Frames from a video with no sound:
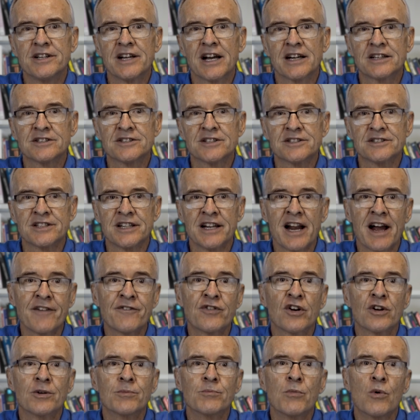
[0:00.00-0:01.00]
taxes. And
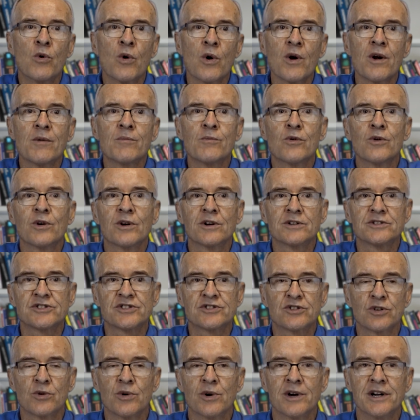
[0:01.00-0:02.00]
I've heard more and more
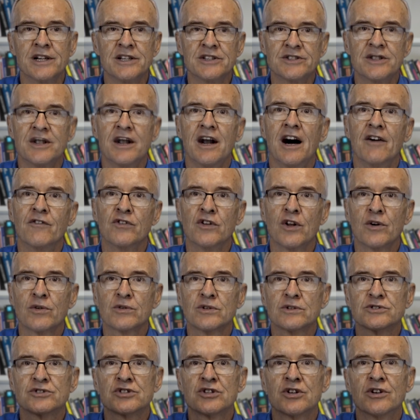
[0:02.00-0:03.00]
stories of
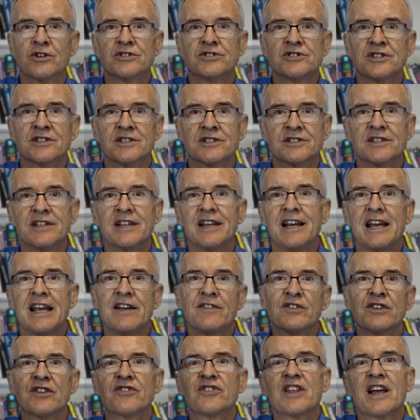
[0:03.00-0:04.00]
local churches,
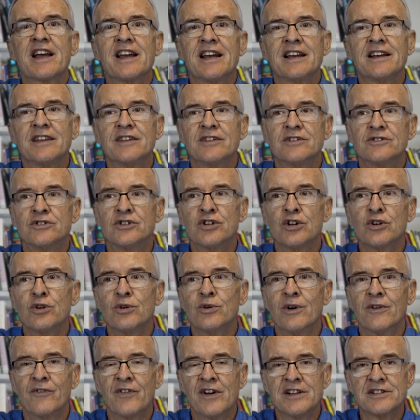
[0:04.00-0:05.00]
even if they
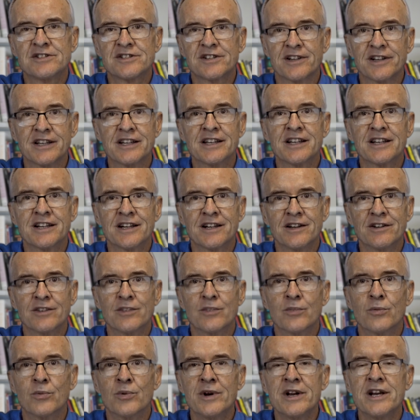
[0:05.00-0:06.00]
do eventually get it
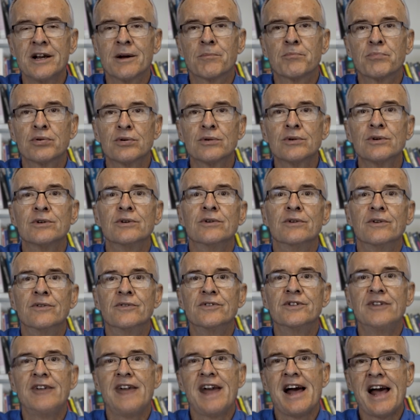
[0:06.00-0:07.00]

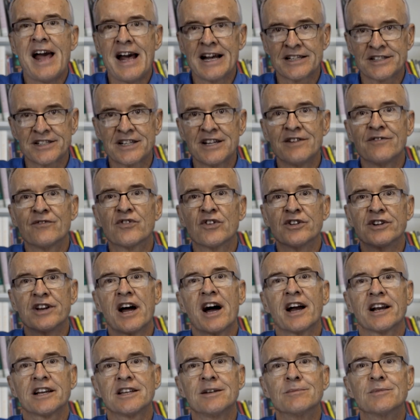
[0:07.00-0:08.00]
reapproved, asking for
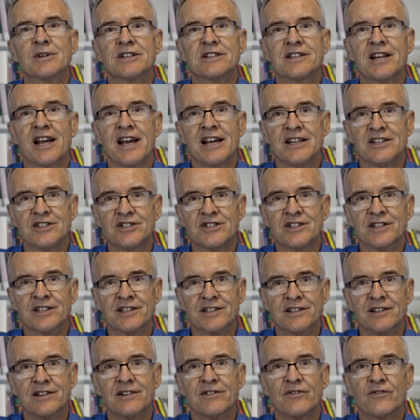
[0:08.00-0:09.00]

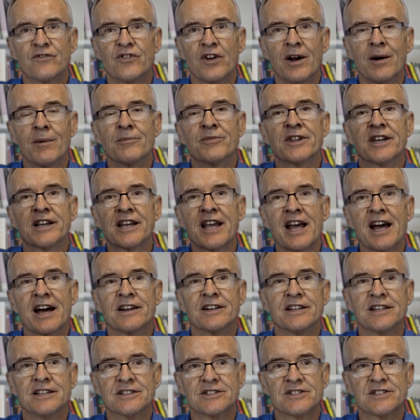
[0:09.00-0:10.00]
documentation from the
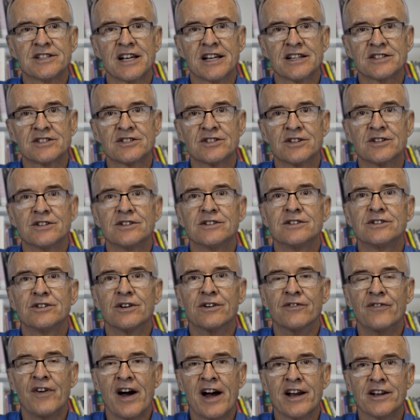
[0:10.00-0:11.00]
county assessor
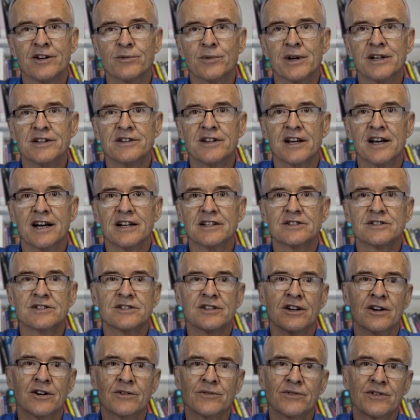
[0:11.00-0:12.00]
to evaluate that.
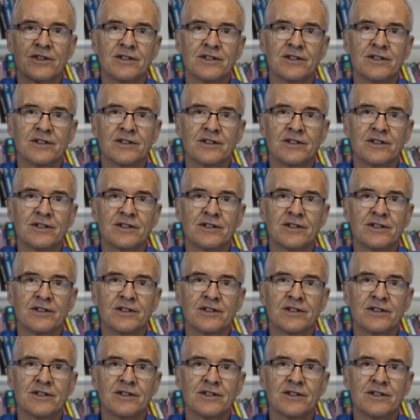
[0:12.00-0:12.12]
So